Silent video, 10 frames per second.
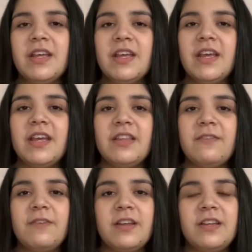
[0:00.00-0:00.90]
And the
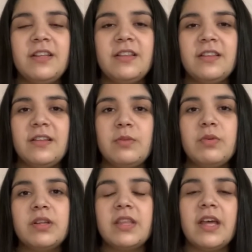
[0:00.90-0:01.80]
finding in the
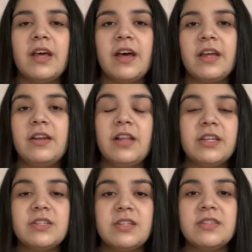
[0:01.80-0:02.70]
book that I'd like
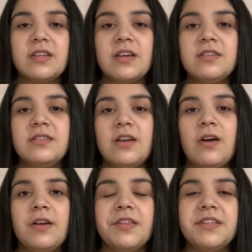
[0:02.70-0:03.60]
to discuss
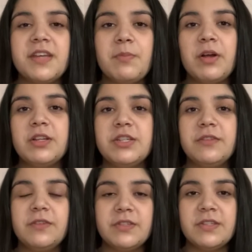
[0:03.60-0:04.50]
are the typology
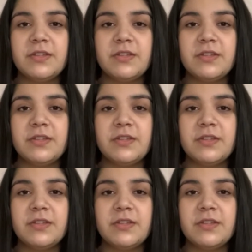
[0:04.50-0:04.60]
of uses and